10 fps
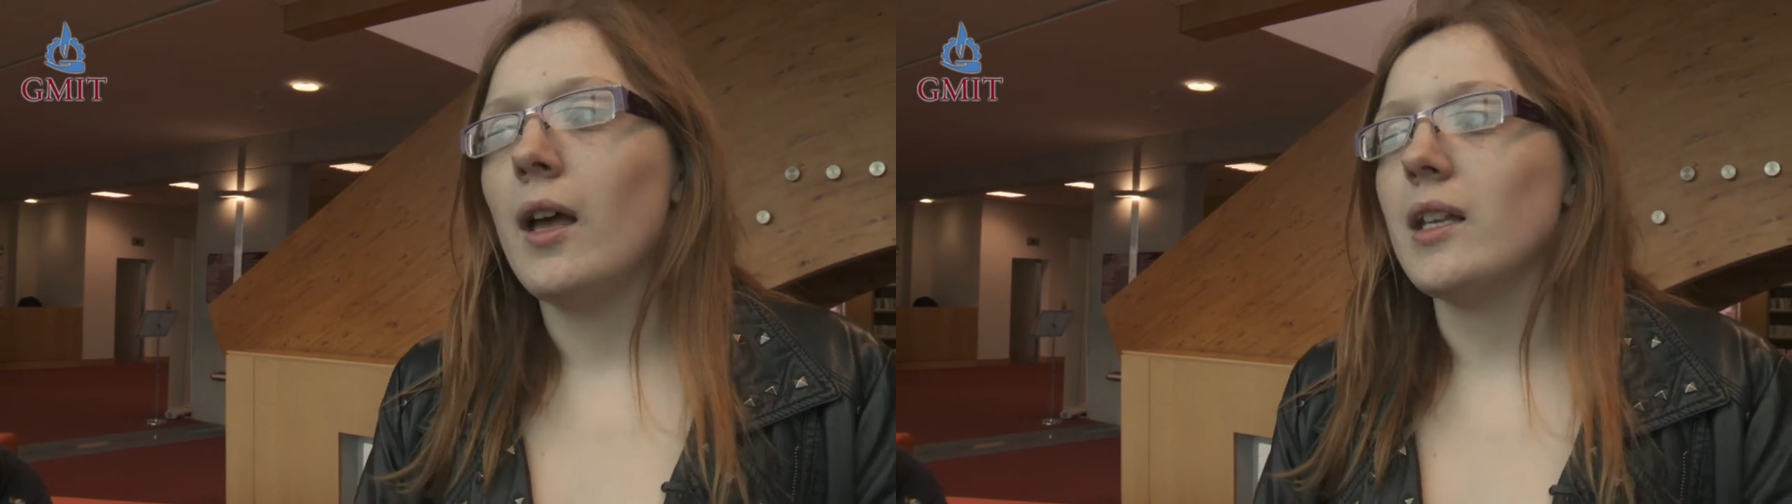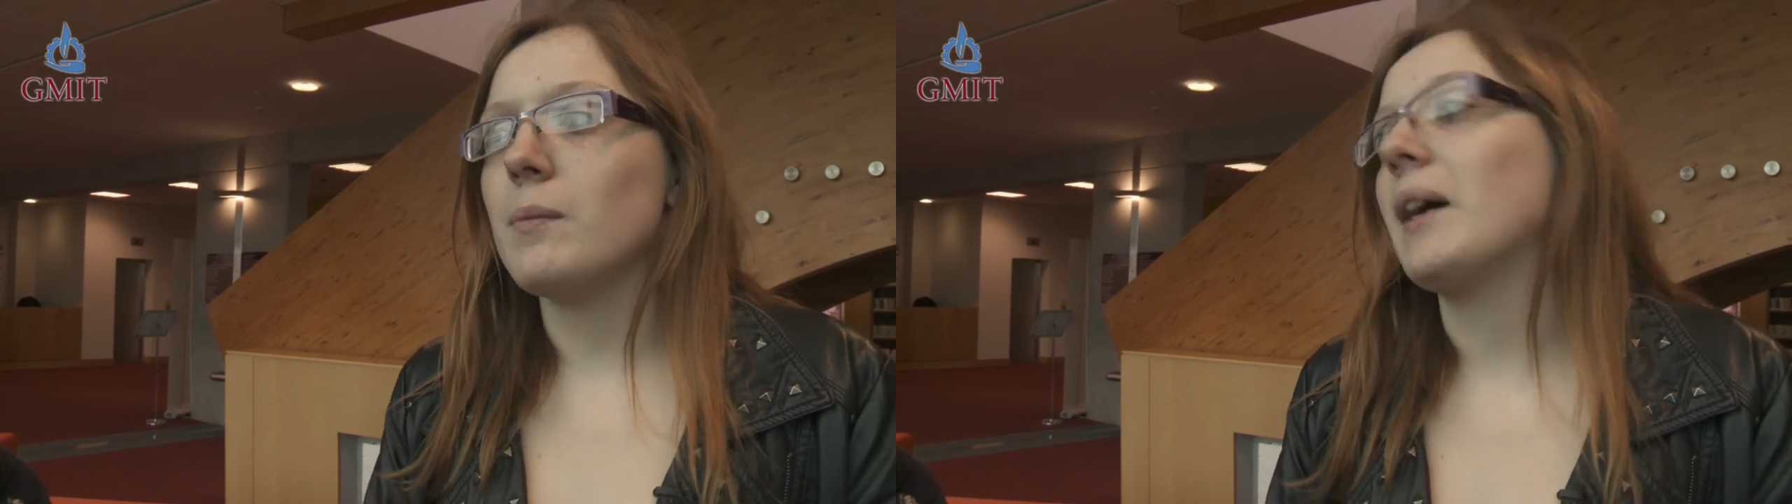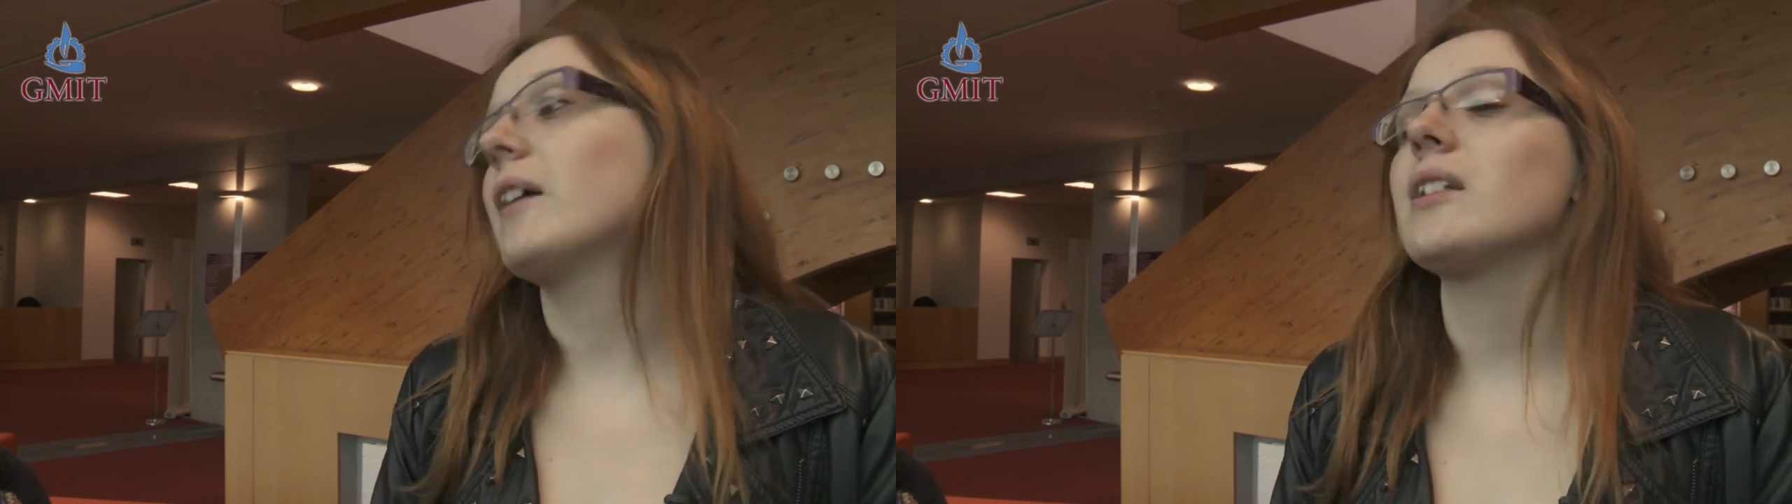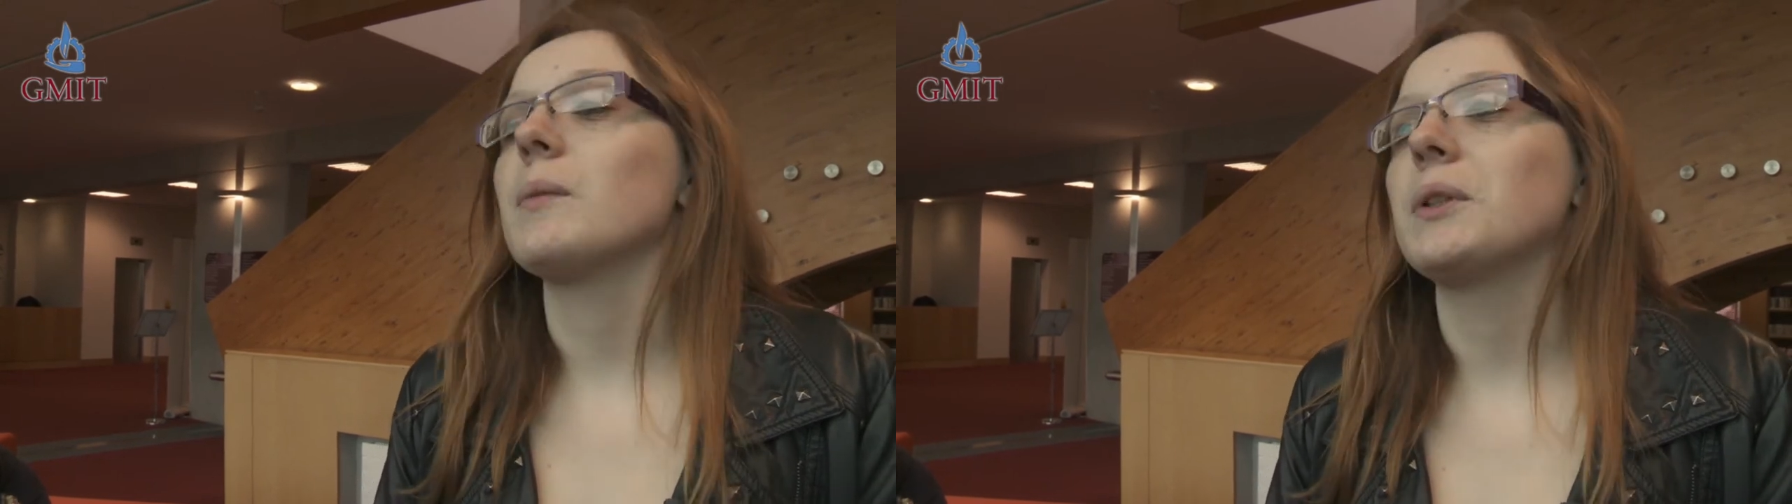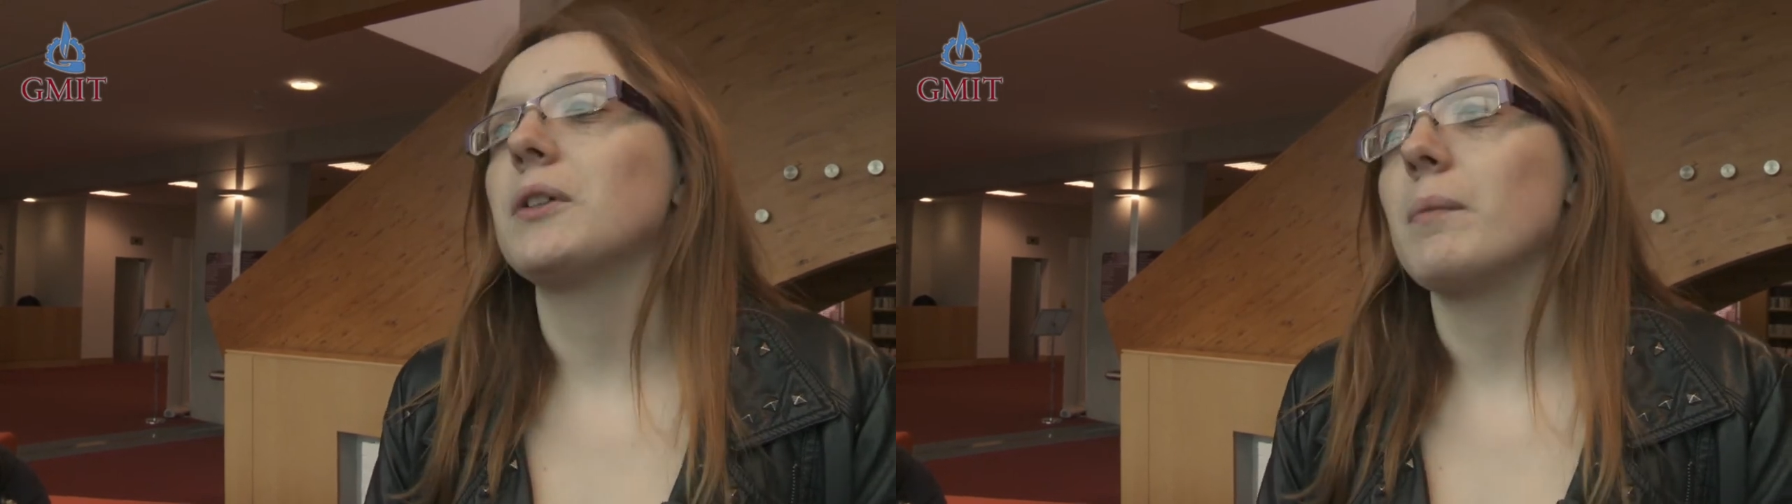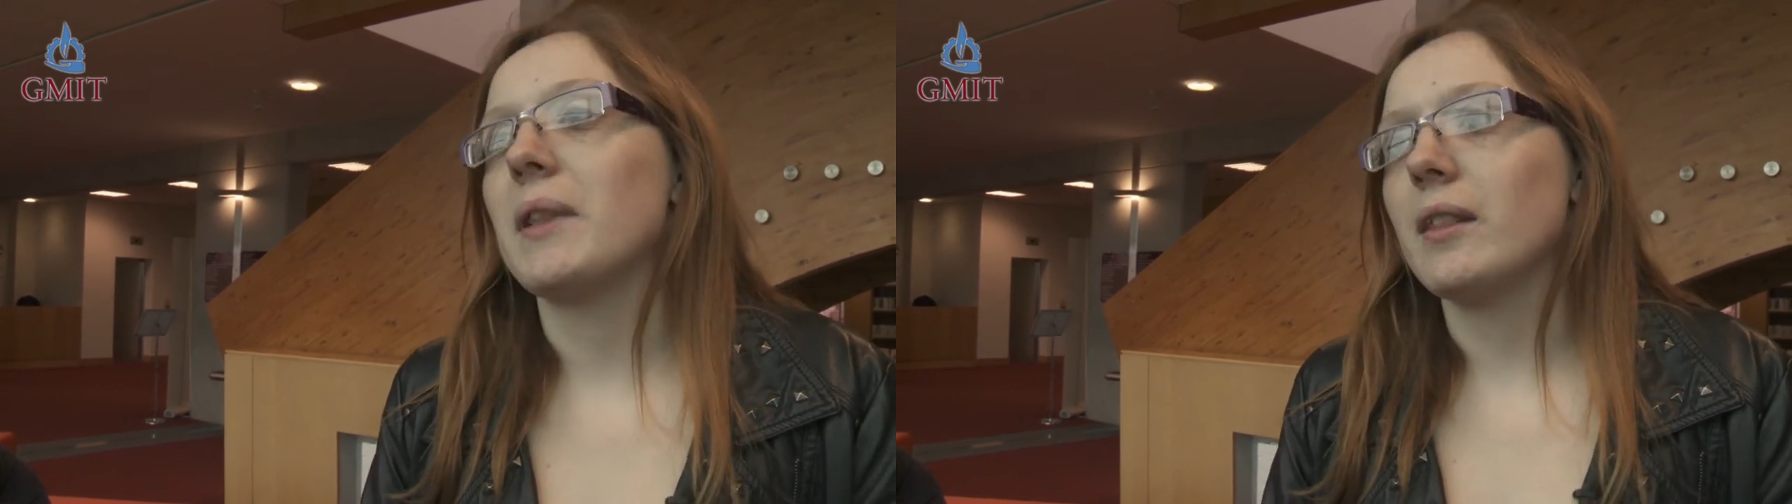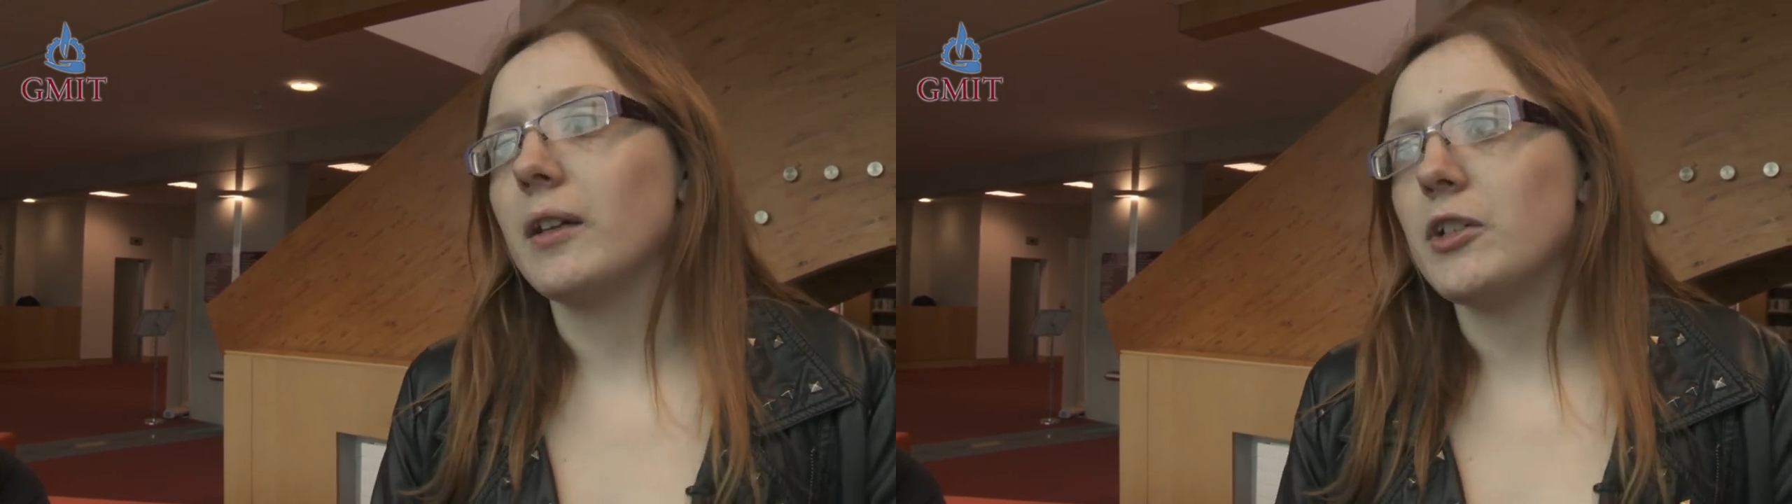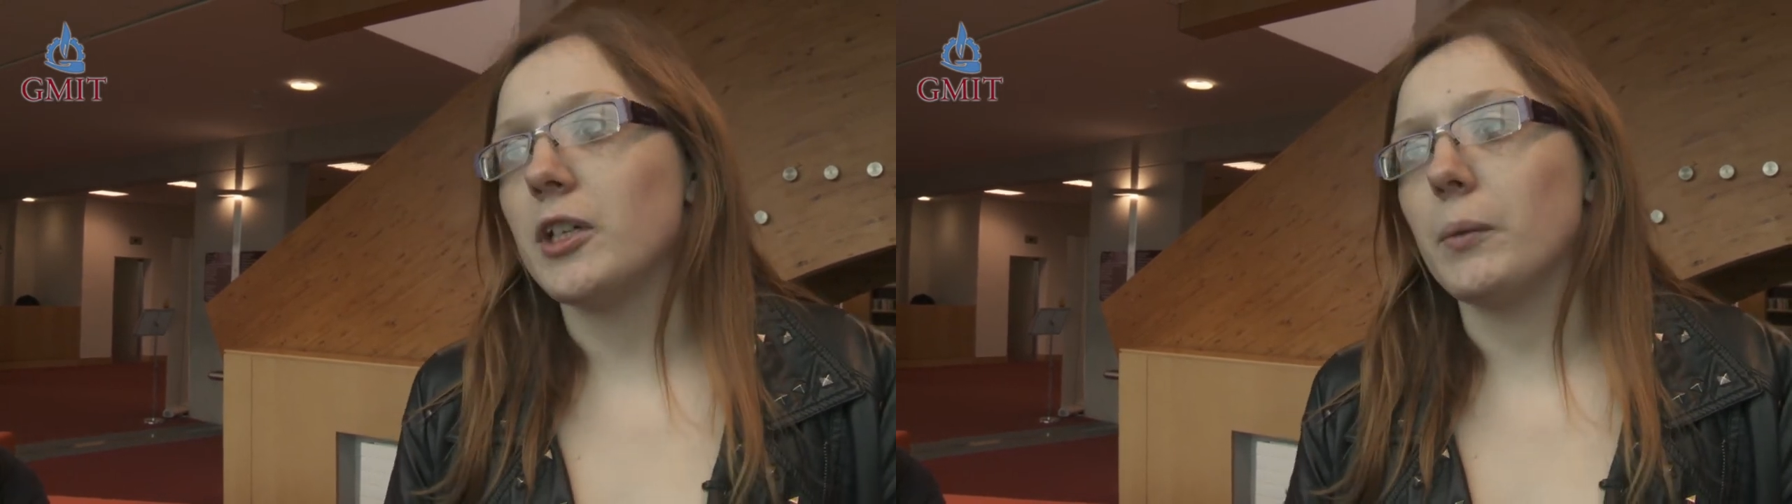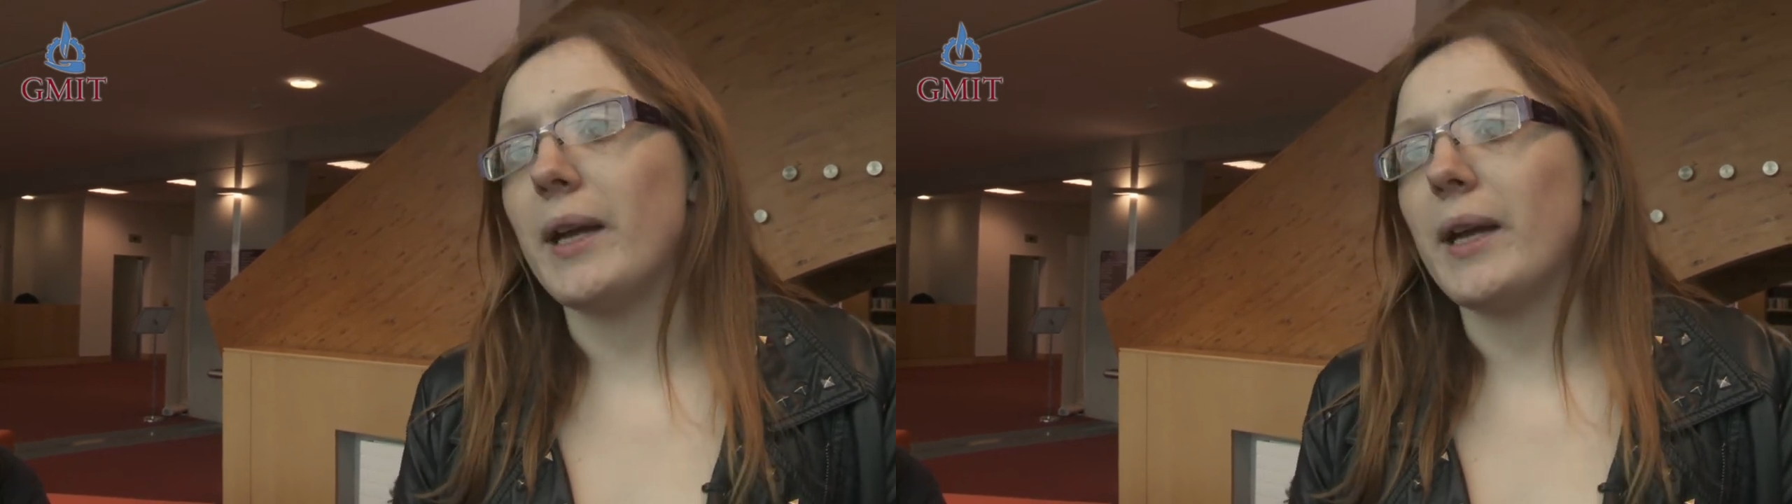As a part of the programme in third year,